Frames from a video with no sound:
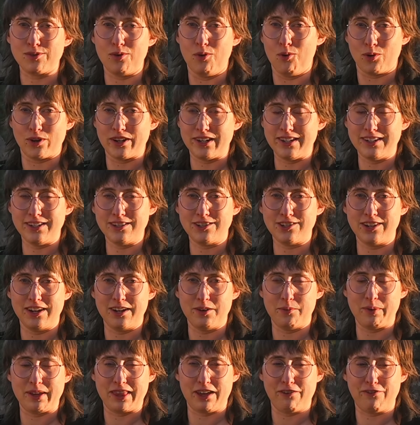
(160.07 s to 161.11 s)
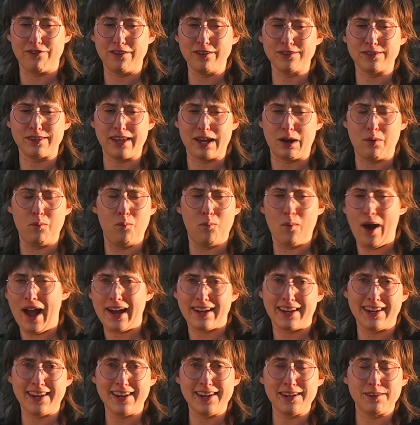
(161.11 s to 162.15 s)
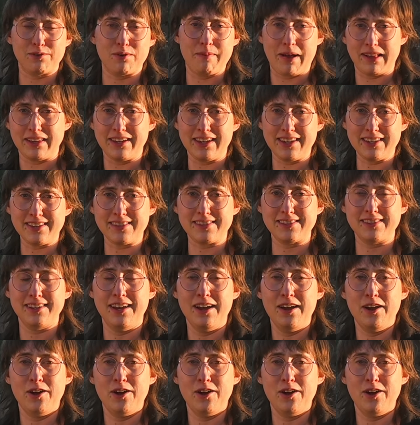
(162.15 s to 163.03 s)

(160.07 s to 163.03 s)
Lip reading: orange in a way that feels like wacky and rebellious?